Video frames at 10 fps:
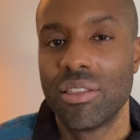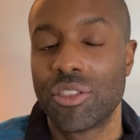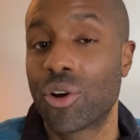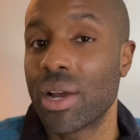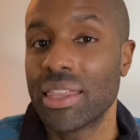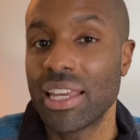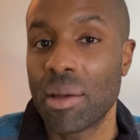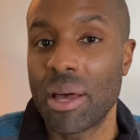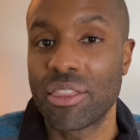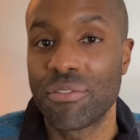The great thing
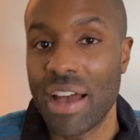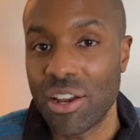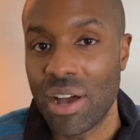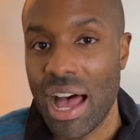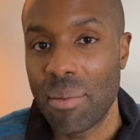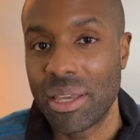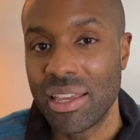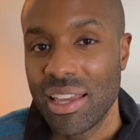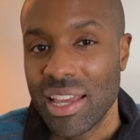about the vinyl hobby